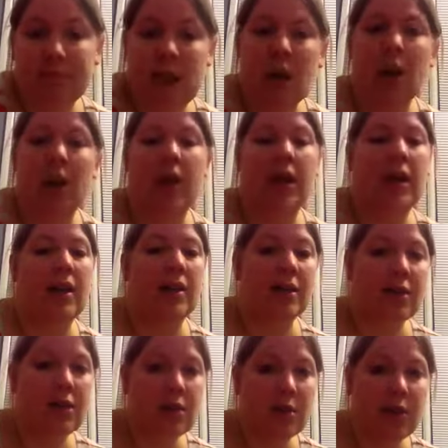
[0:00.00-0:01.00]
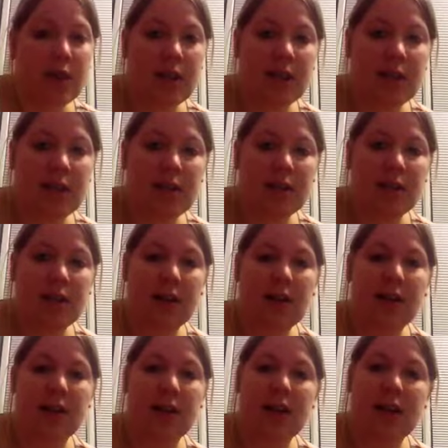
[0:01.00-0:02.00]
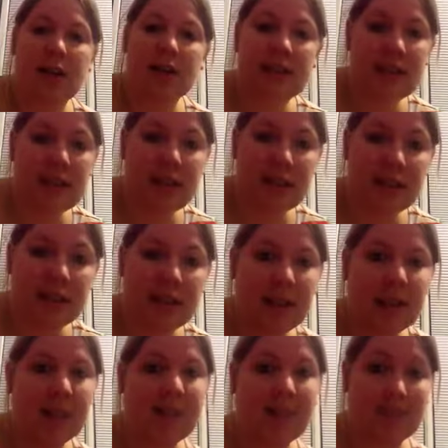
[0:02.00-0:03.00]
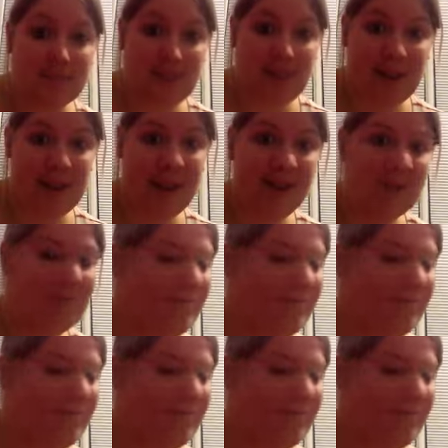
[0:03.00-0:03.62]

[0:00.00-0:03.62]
Hurricane Katrina, Hurricane Sandy, right?